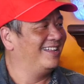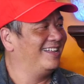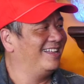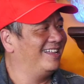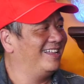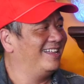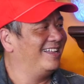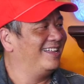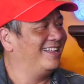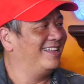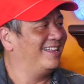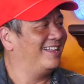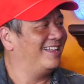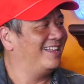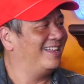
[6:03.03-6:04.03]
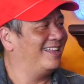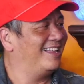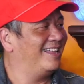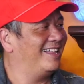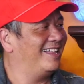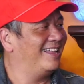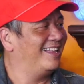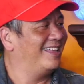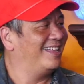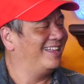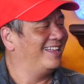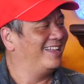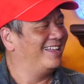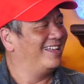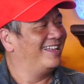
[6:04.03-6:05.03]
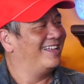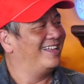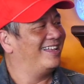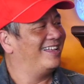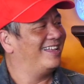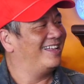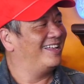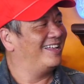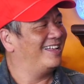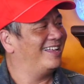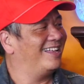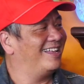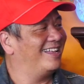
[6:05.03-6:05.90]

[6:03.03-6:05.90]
The person shown says nothing.